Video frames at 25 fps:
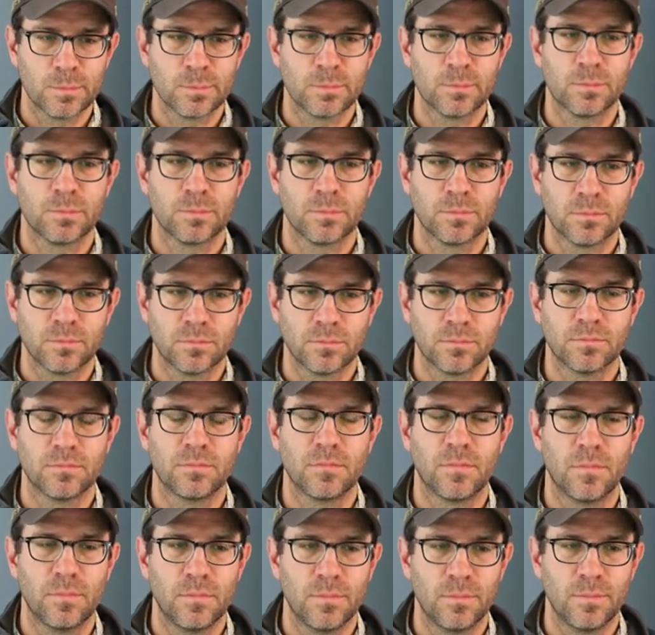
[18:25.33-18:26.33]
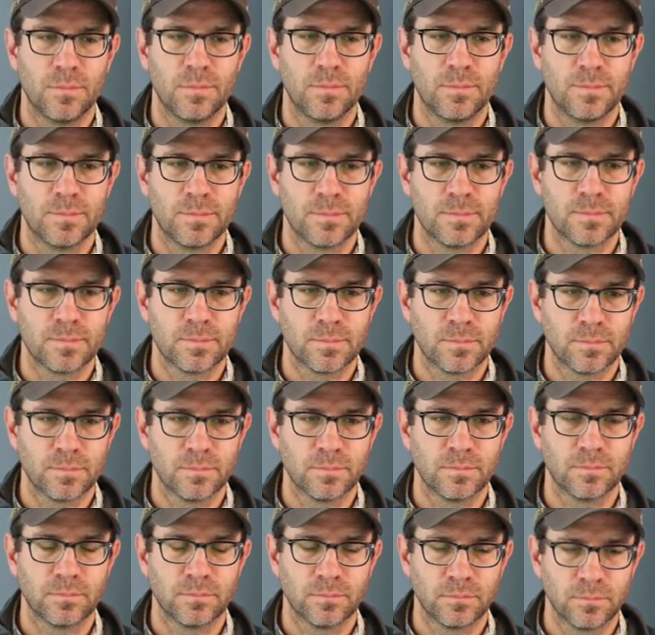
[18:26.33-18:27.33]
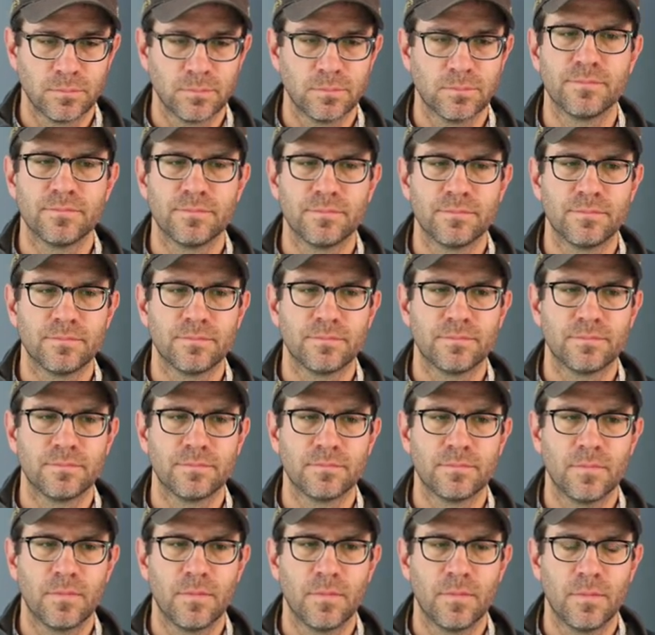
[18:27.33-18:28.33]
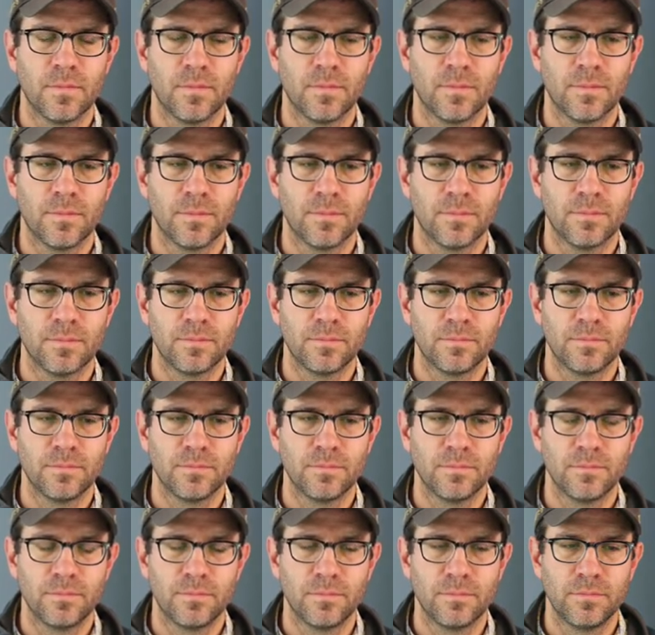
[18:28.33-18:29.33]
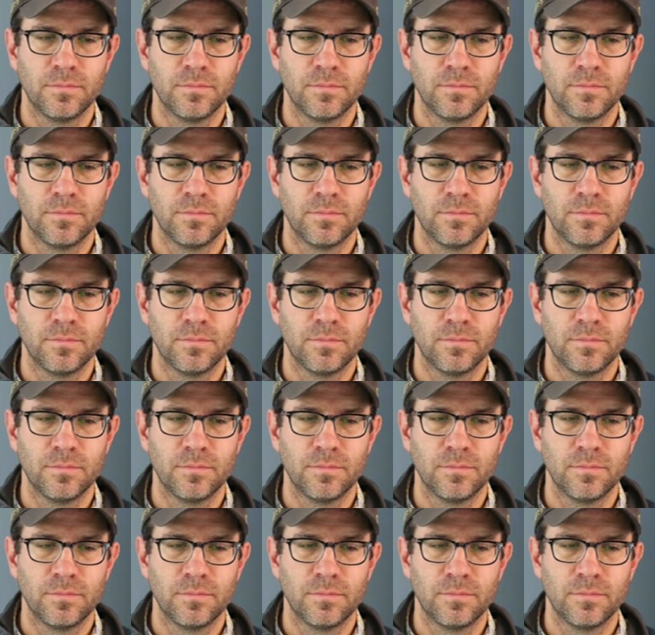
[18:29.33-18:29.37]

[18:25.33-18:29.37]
(not speaking)